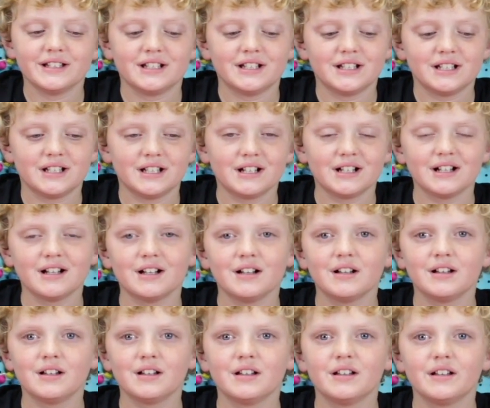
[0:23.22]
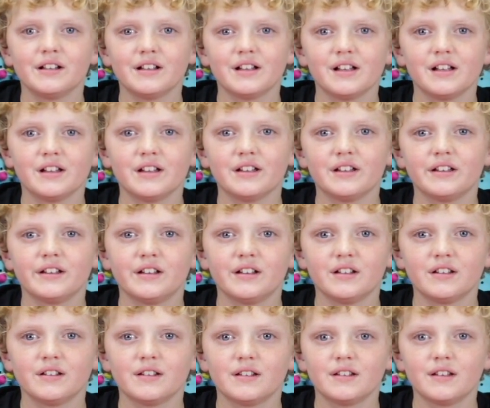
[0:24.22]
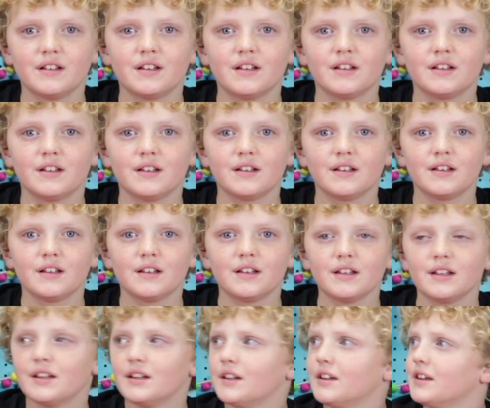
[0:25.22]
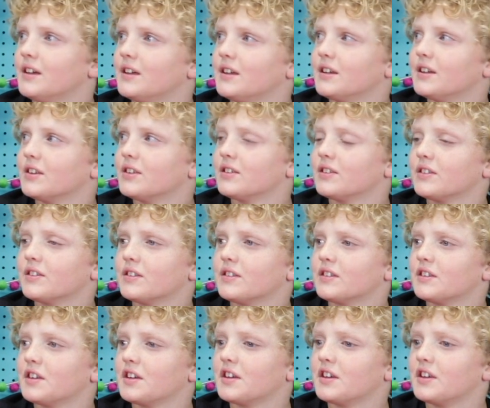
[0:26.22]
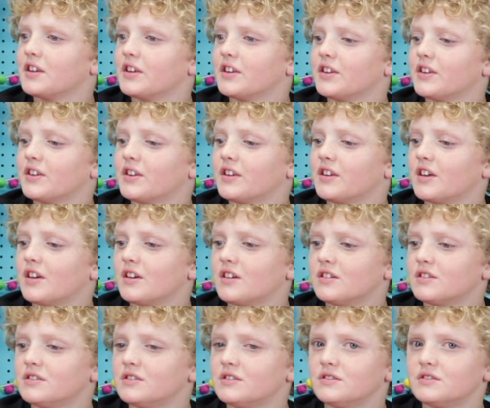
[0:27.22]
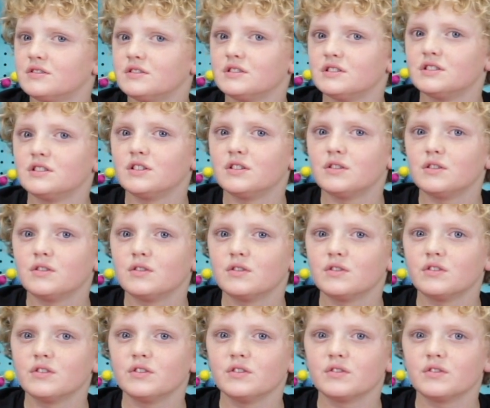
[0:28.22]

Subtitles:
[no speech]